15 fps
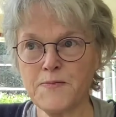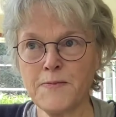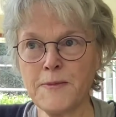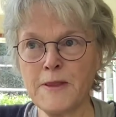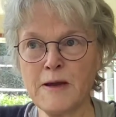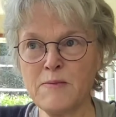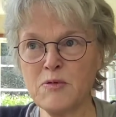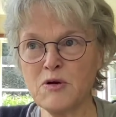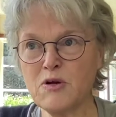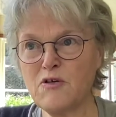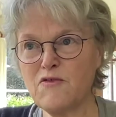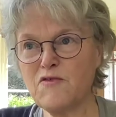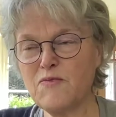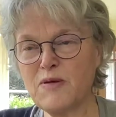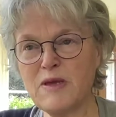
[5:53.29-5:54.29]
number
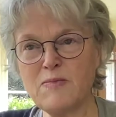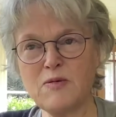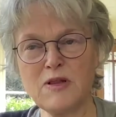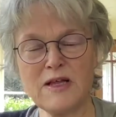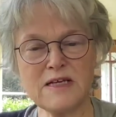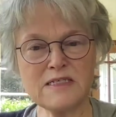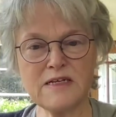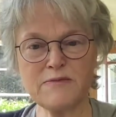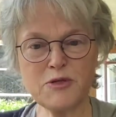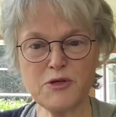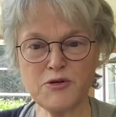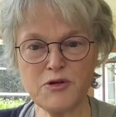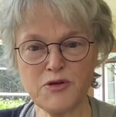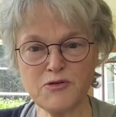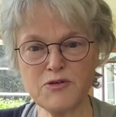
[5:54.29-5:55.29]
of people, as I'm
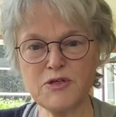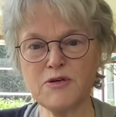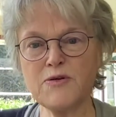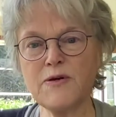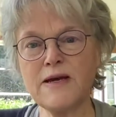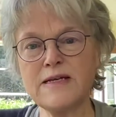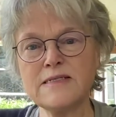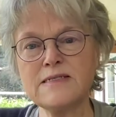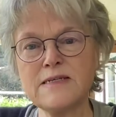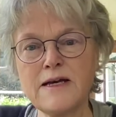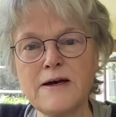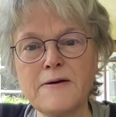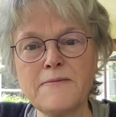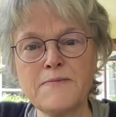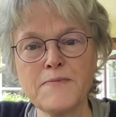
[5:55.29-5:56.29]
sure you do,
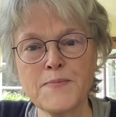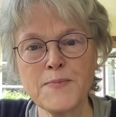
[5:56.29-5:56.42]
and